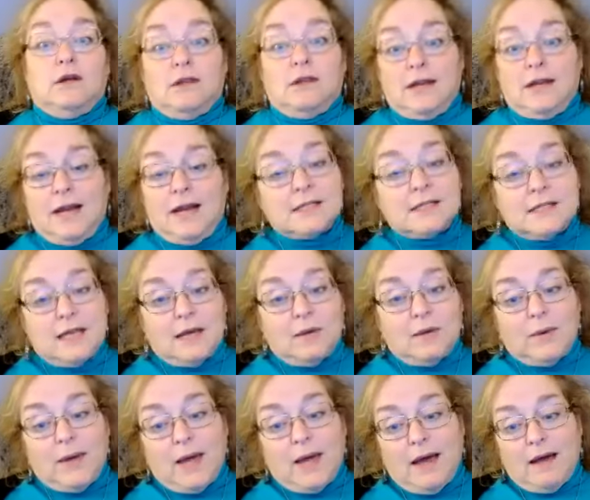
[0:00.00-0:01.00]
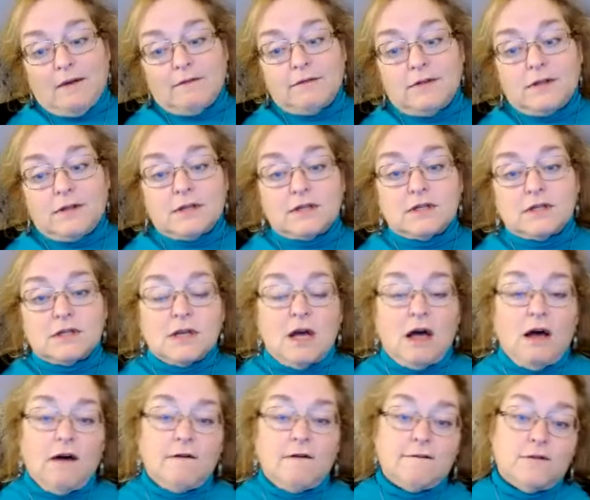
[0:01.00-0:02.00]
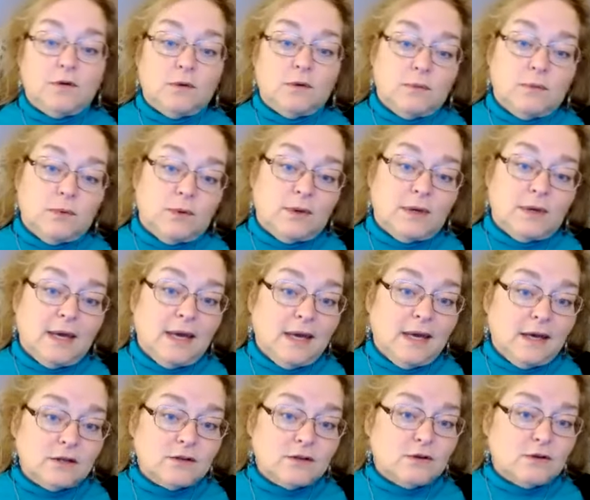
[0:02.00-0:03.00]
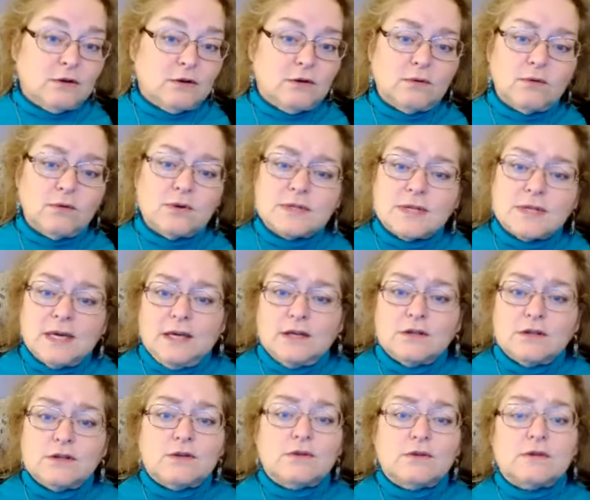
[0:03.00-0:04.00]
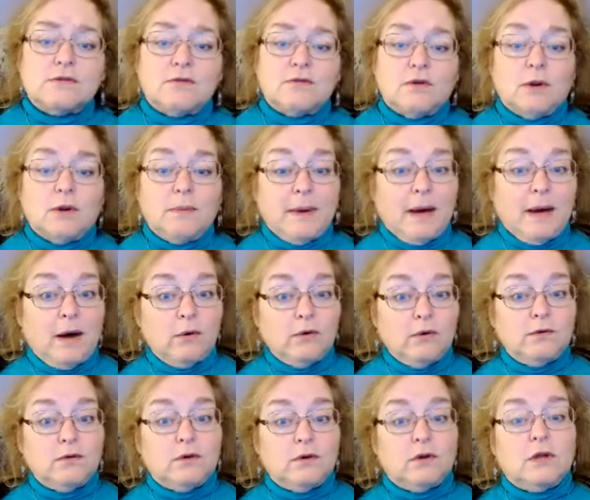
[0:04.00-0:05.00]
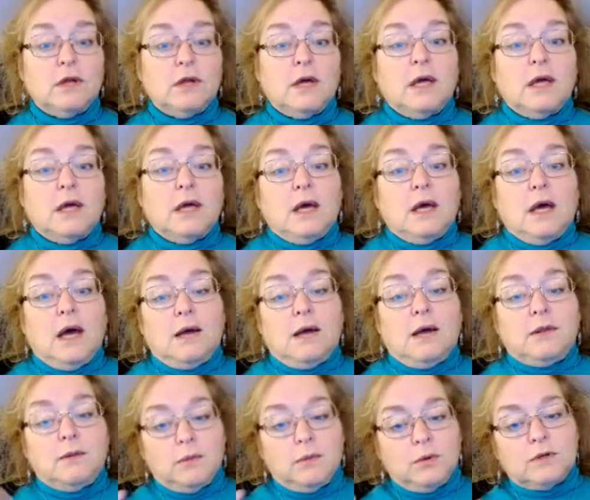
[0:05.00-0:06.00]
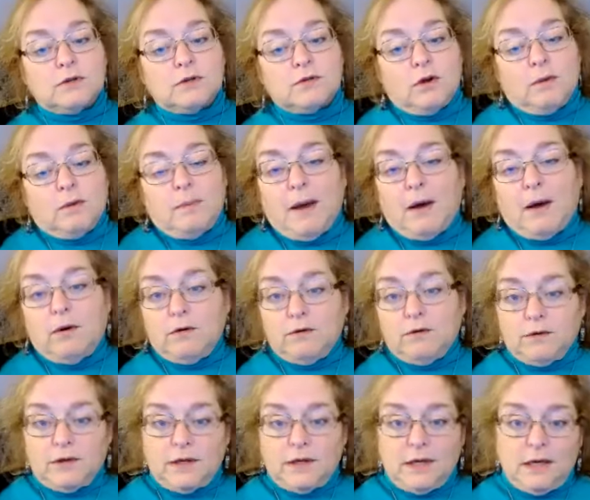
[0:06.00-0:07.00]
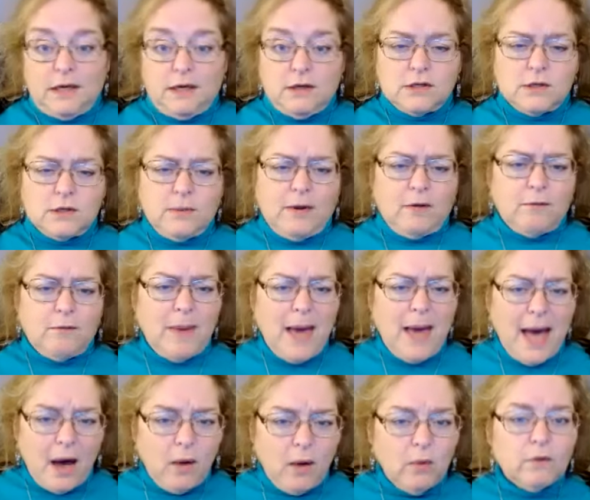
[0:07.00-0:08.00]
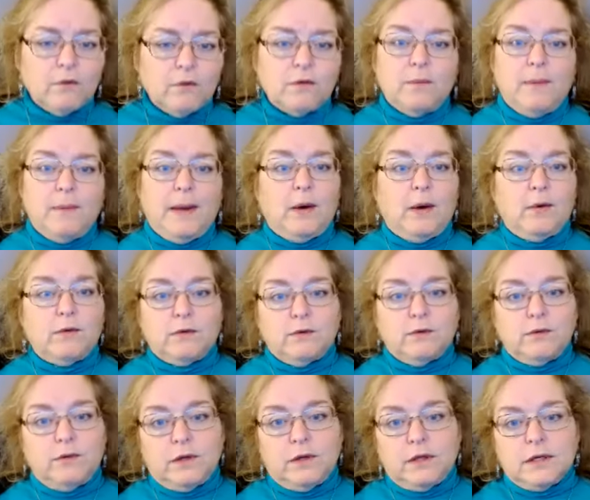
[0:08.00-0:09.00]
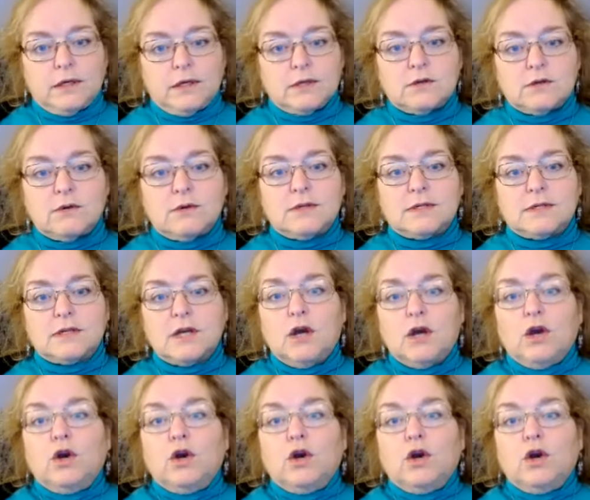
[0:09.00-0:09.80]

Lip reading: the next day we have this full moon in Cancer. And of course, Cancer is very powerful. The moon is very powerful in Cancer. We have powerful, powerful feelings. So there's